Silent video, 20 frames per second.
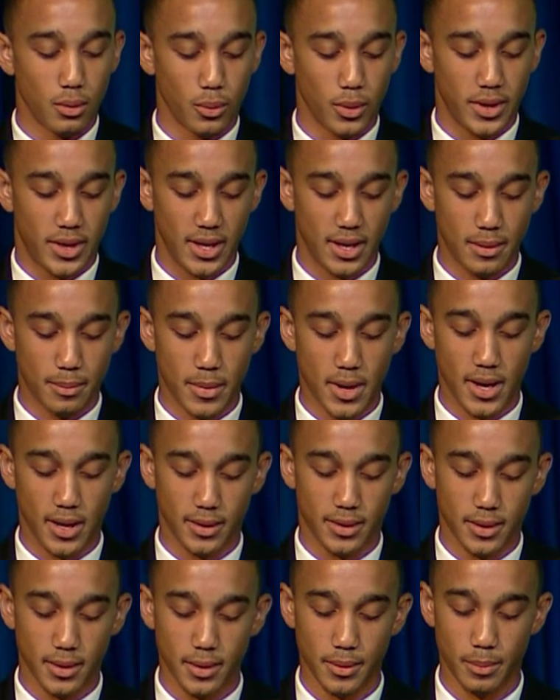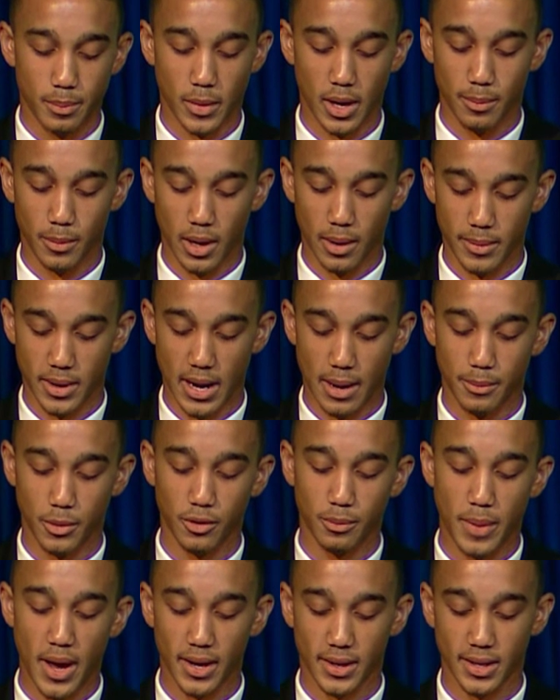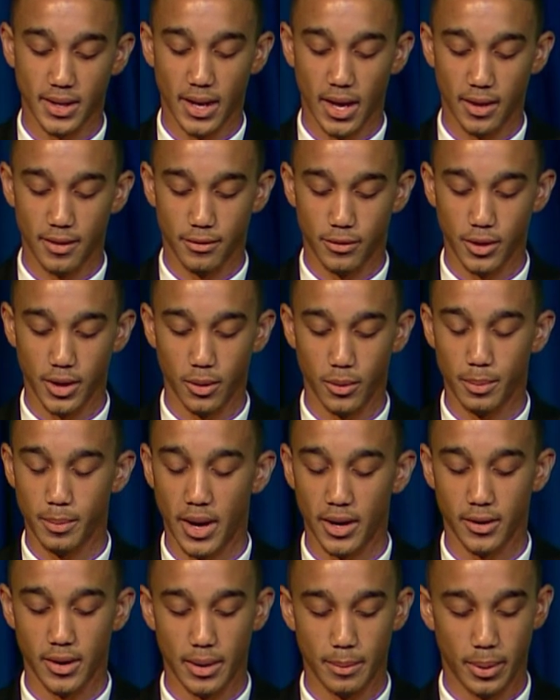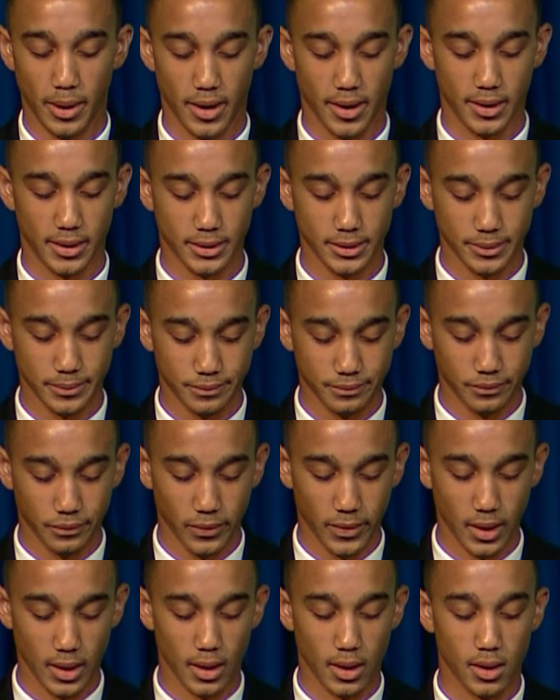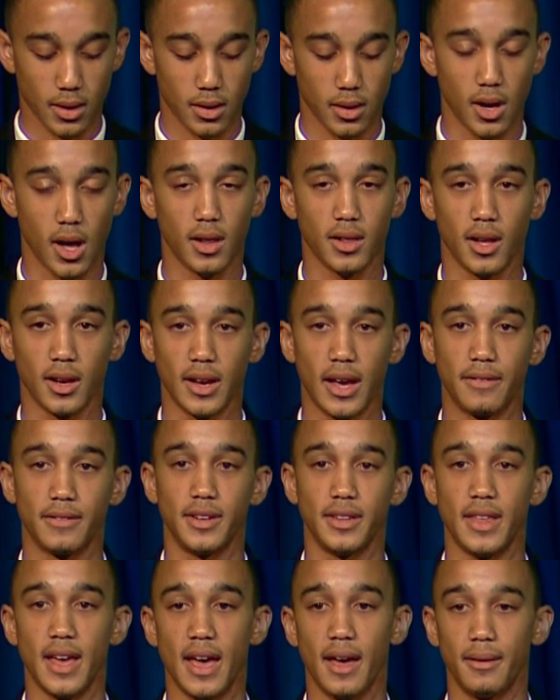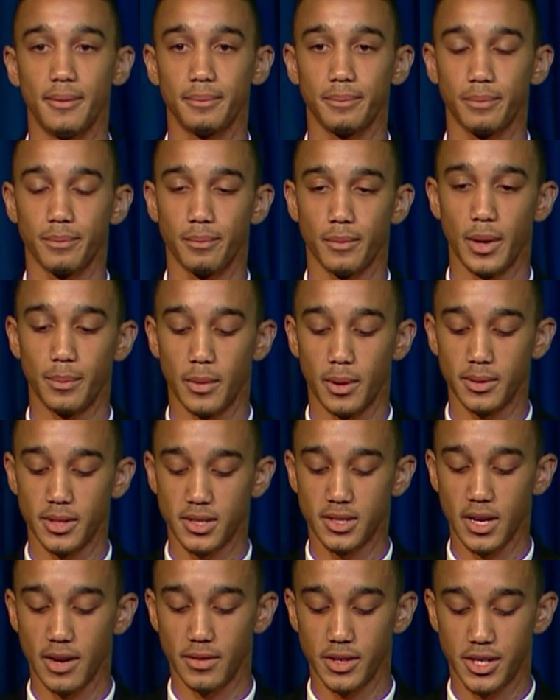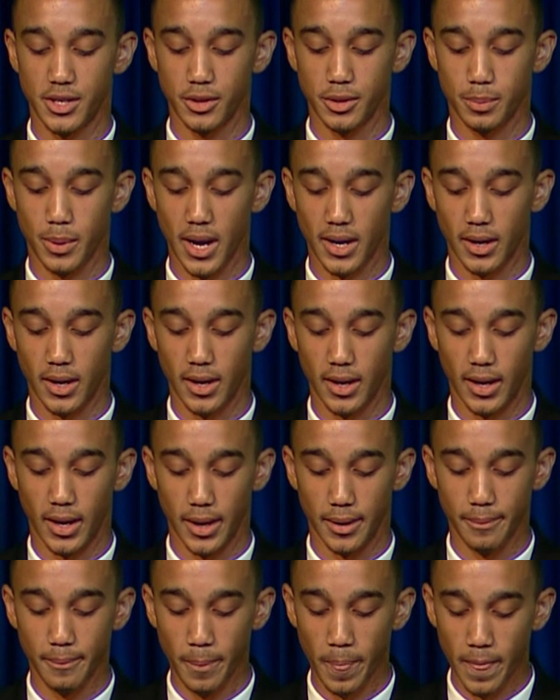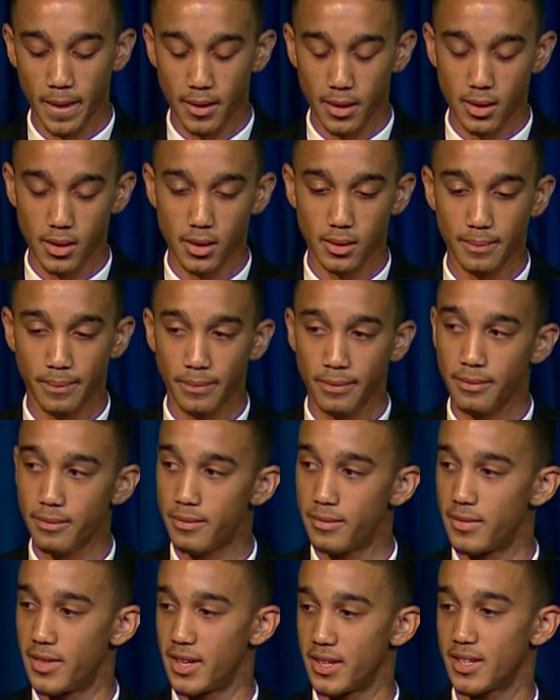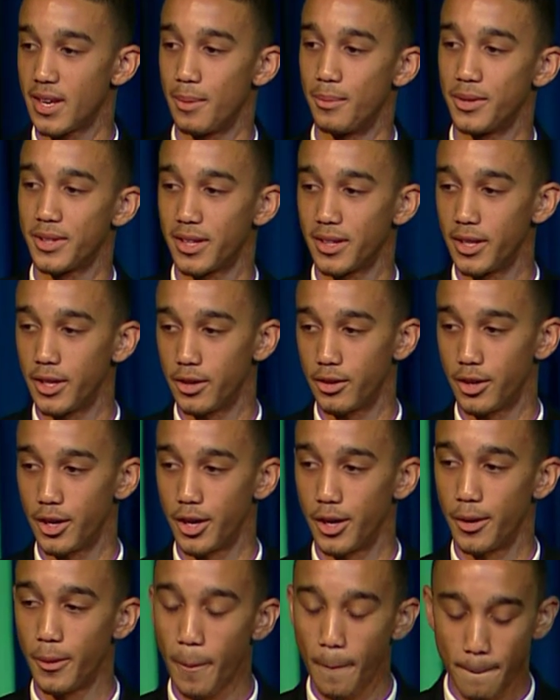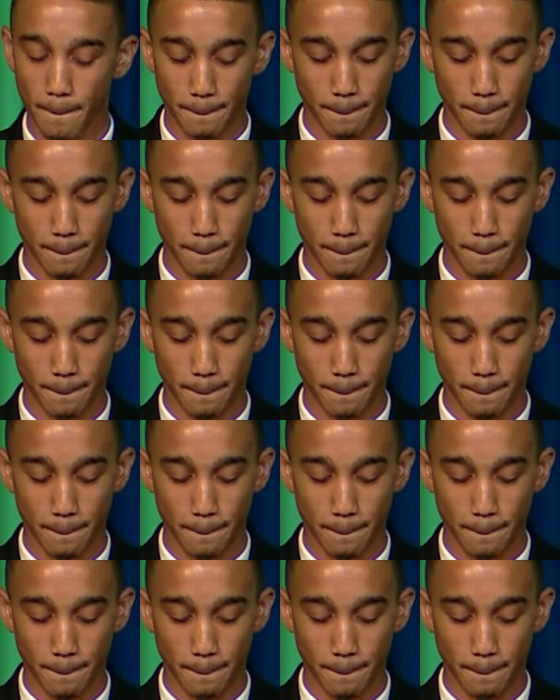Within a month, my mom and I moved back to California with my grandparents. Not long after that, my mom discovered she was pregnant again, this time with a little girl.